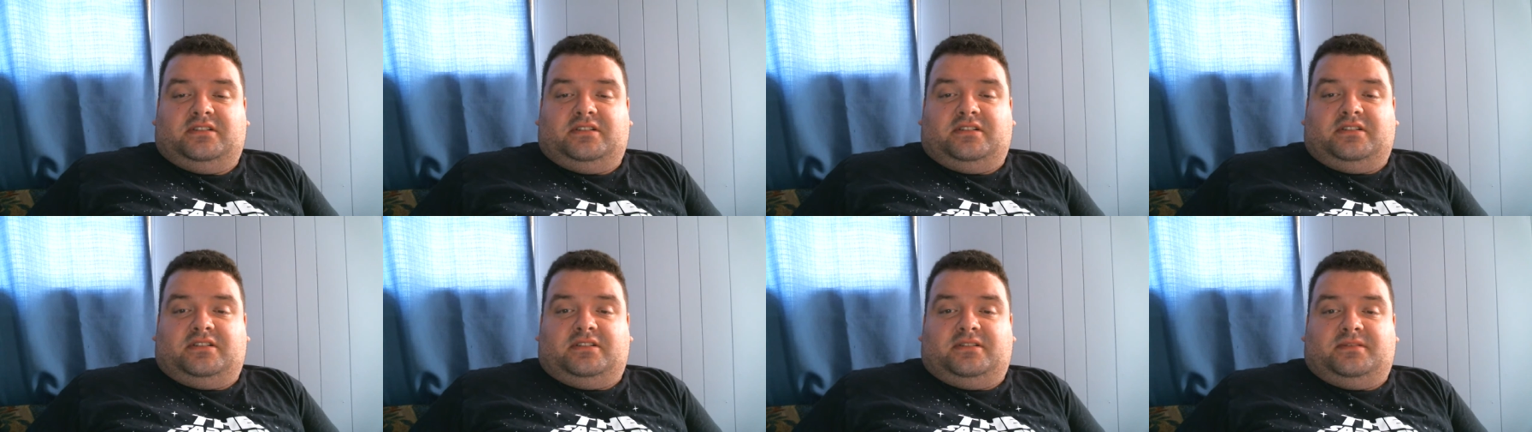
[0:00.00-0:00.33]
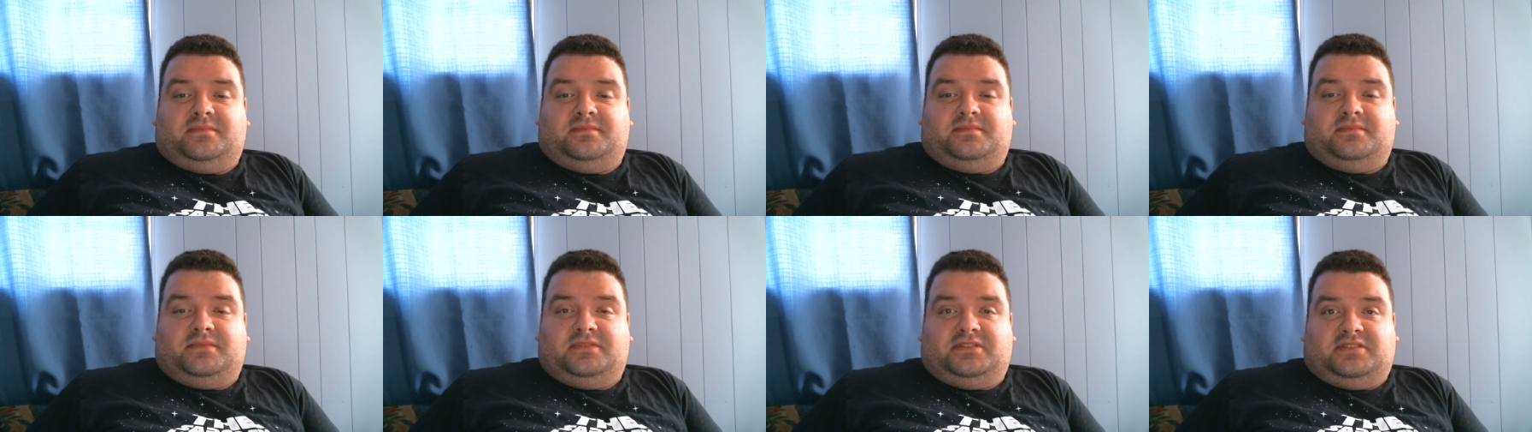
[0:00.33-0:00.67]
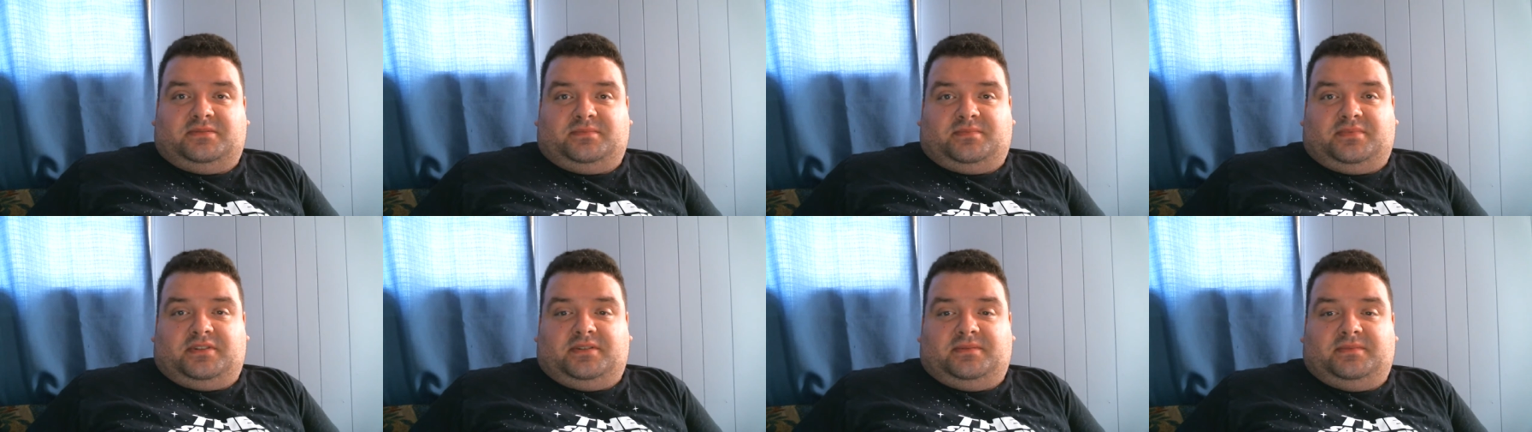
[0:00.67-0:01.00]
Um, it's a
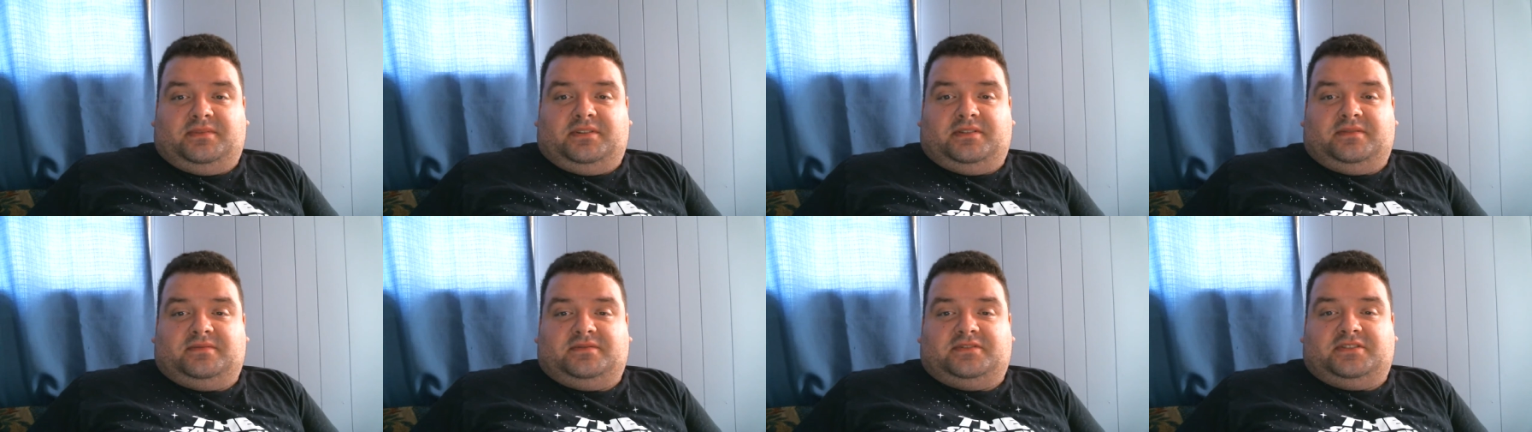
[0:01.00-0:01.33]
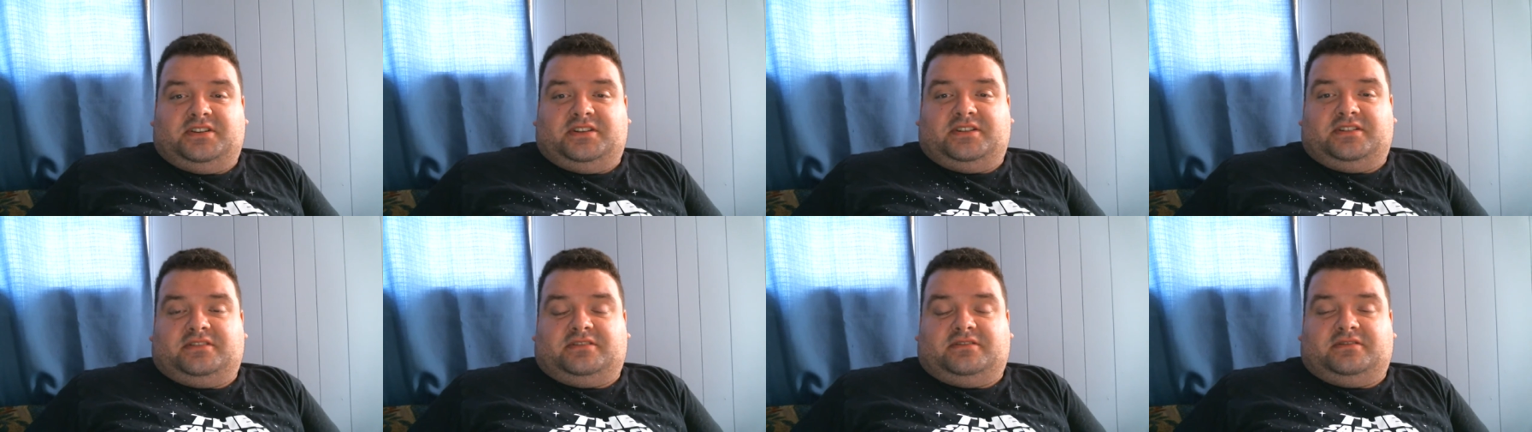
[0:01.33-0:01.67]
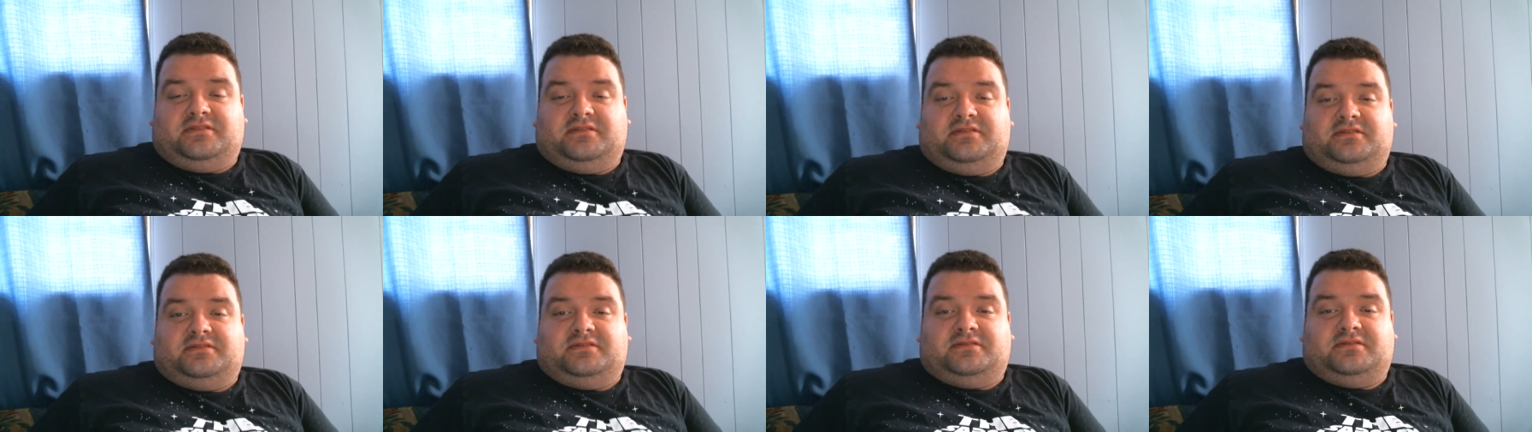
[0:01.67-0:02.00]
premium
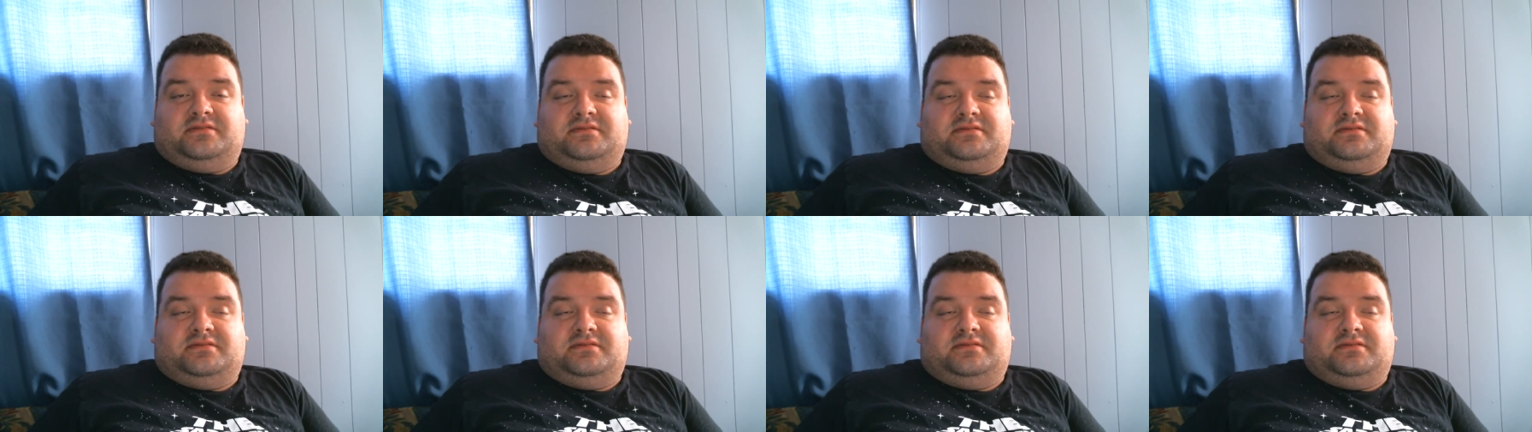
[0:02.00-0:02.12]
channel